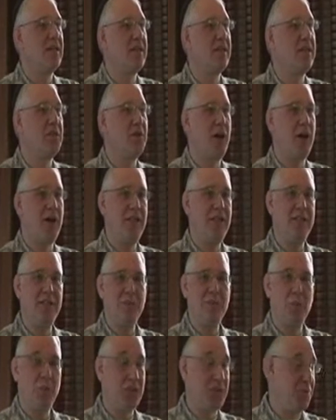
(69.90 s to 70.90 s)
So it
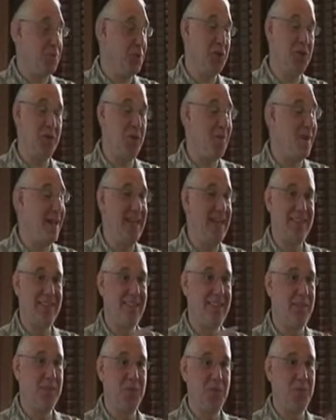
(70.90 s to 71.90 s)
was a beautiful base,
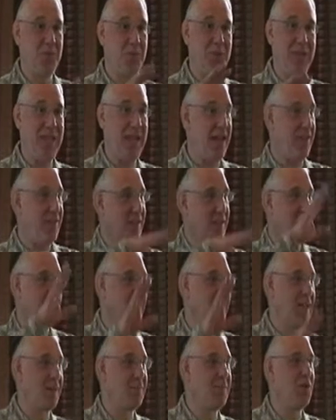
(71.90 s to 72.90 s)
and we had the
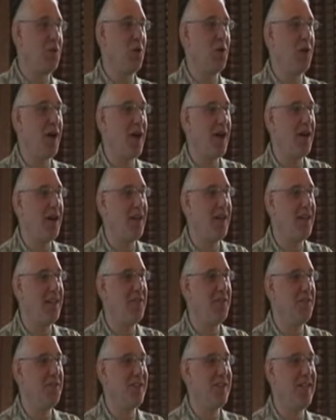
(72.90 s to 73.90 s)
Chanukah menorah and
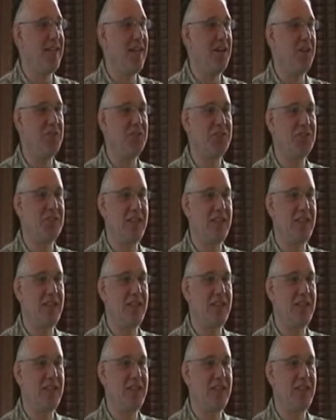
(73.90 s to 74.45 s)
everything else,